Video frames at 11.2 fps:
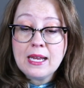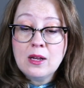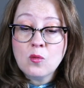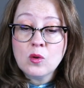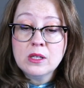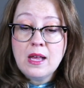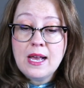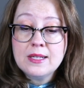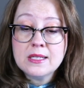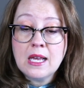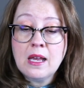and
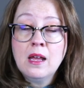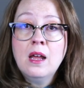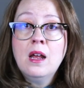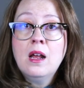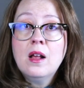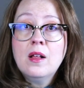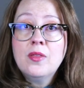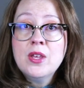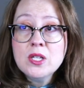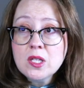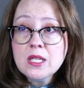realizing
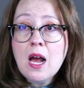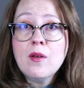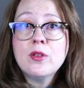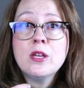this is how the